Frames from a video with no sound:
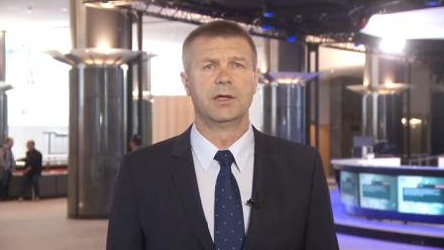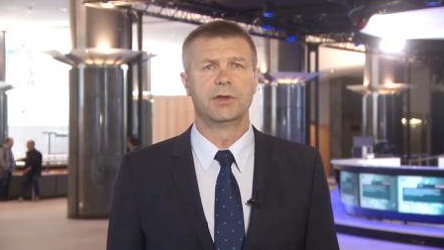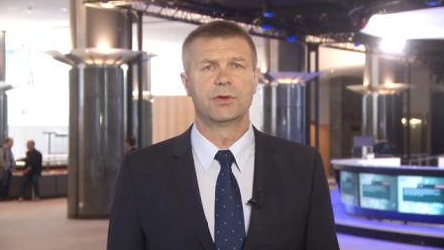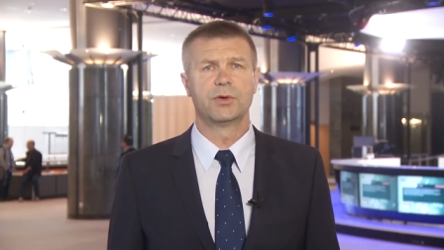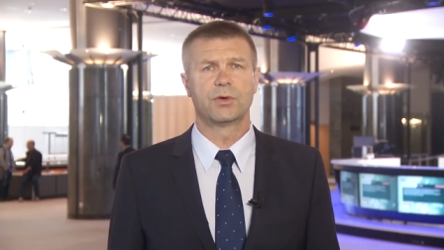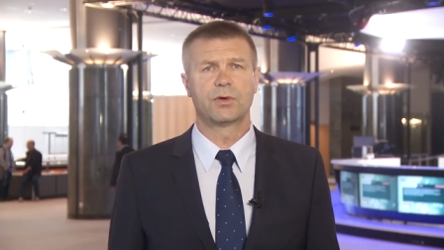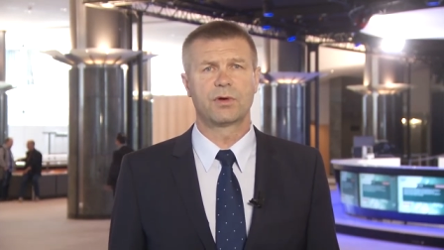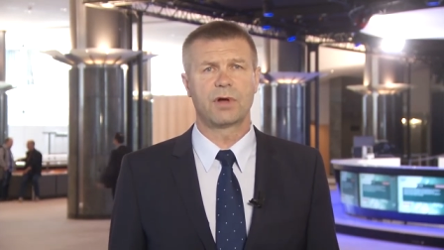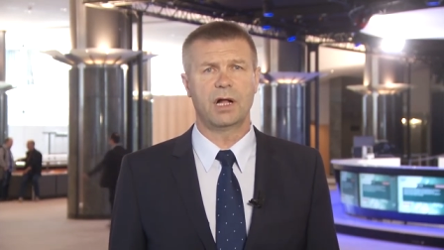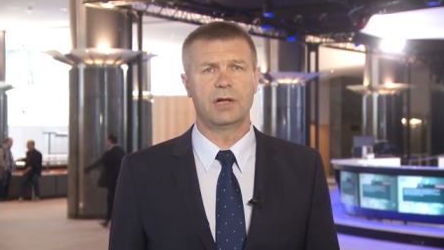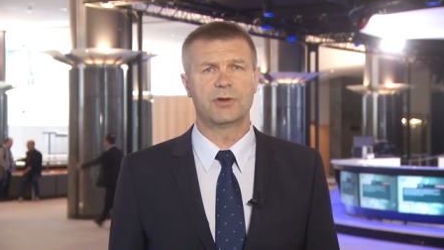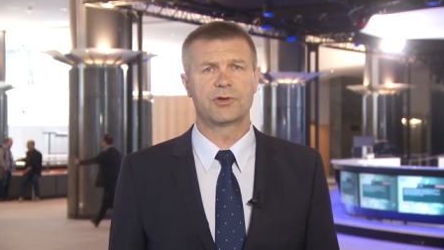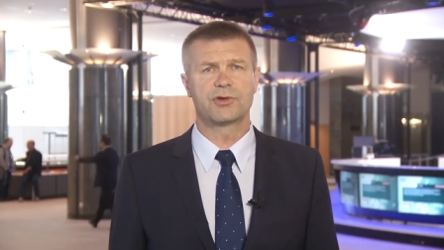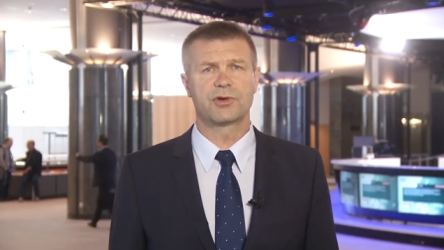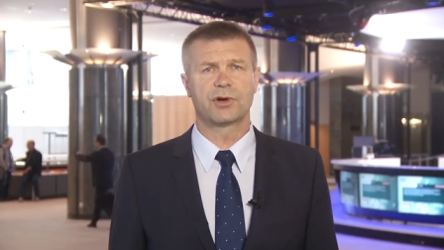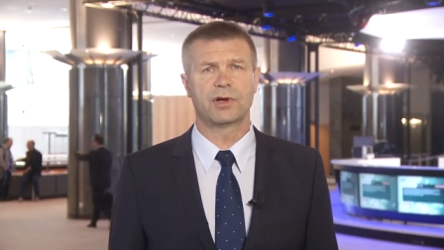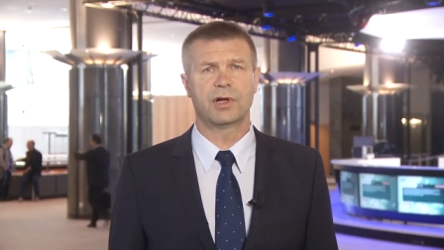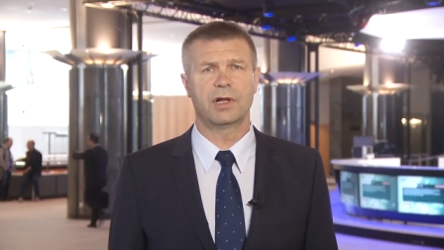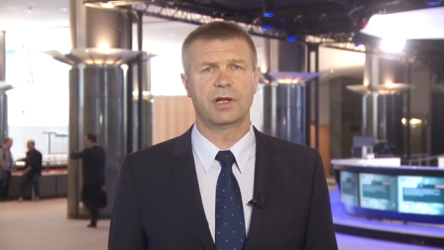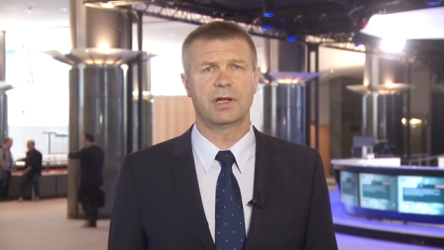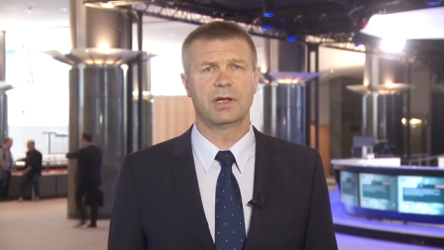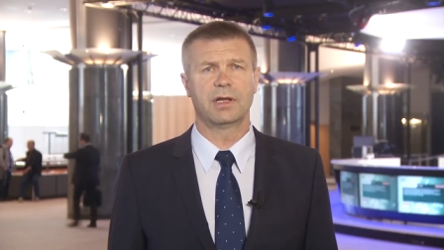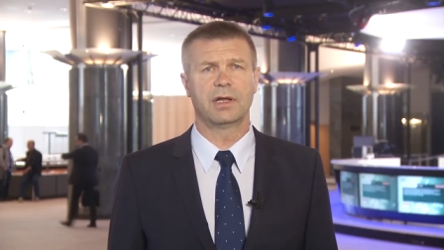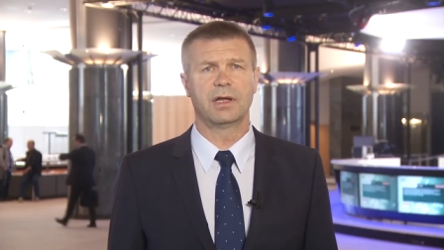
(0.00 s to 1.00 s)
to
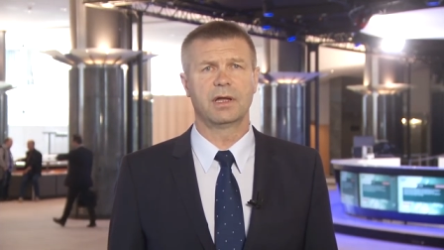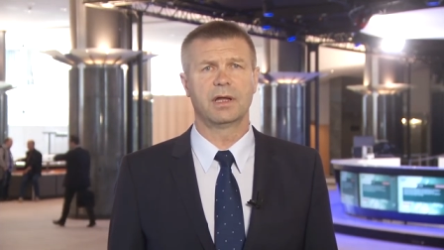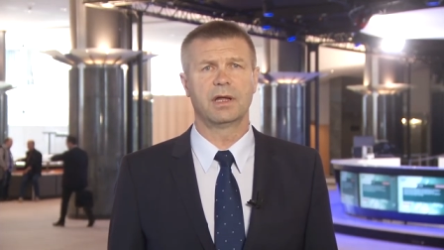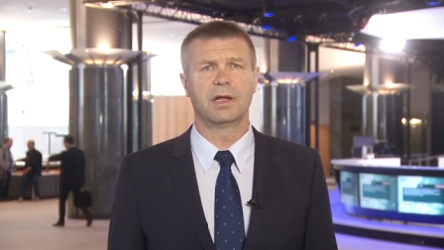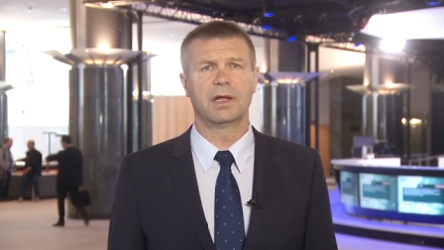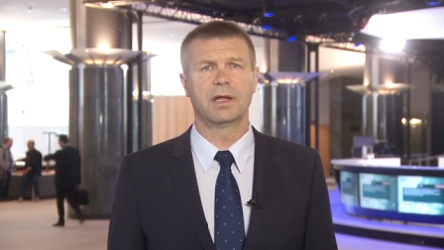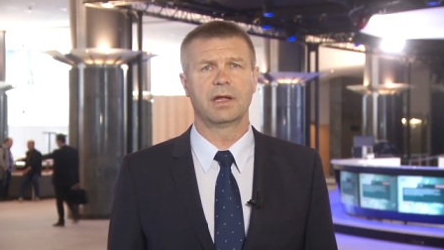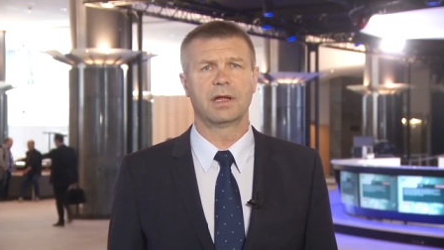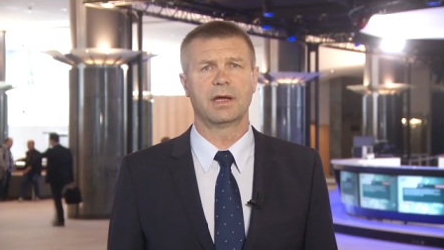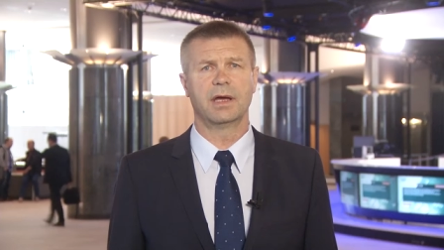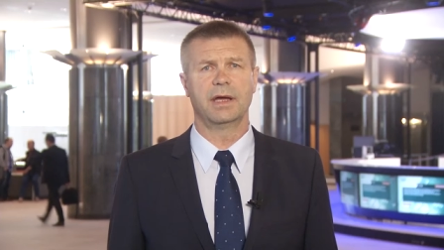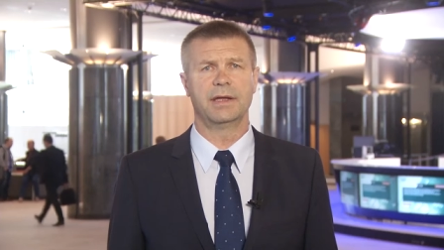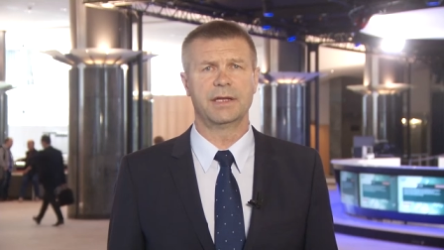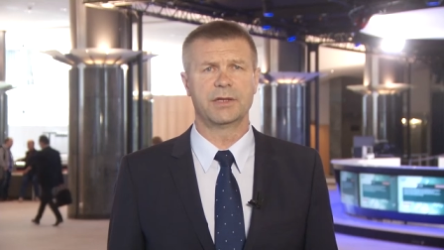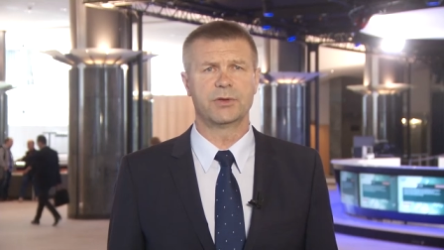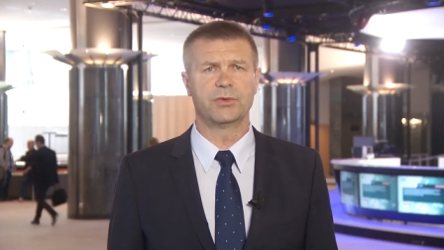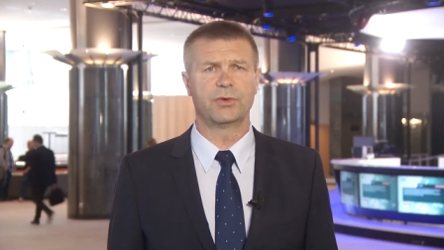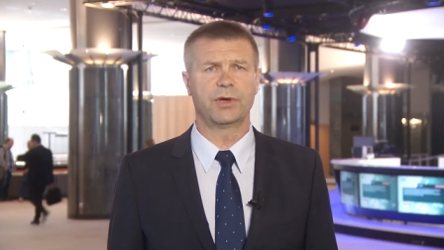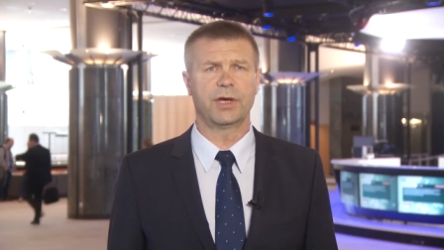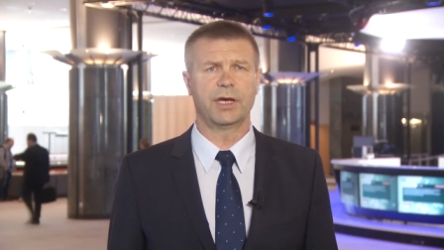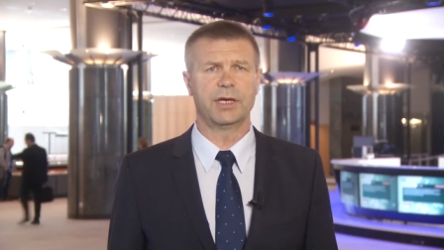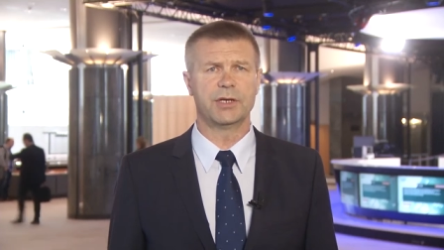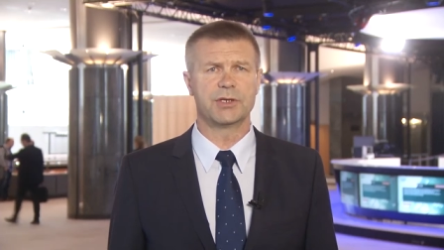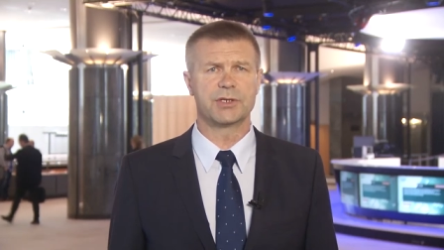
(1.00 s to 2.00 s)
cultural uh, and
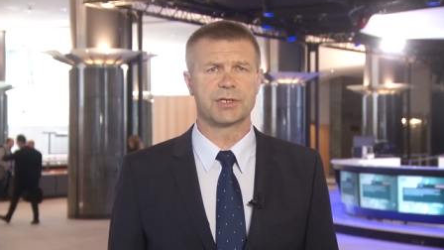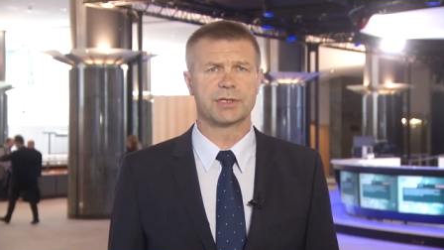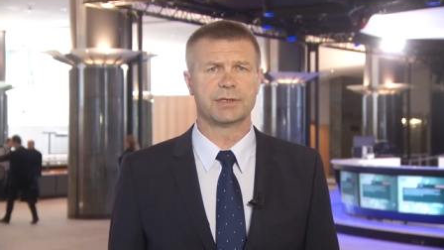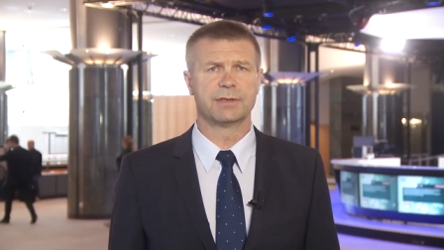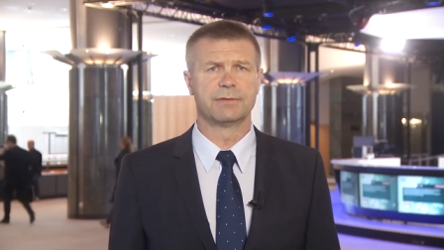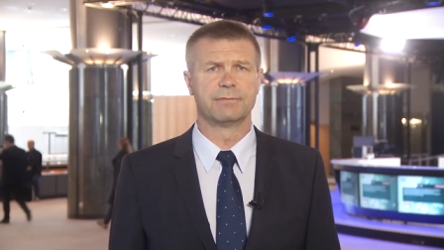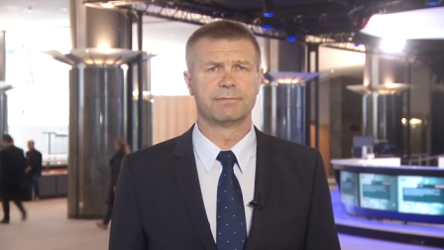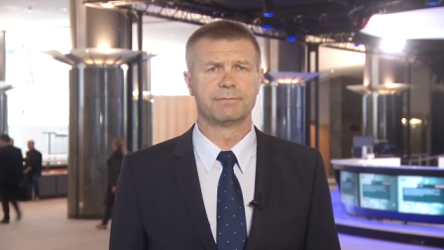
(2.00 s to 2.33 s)
education.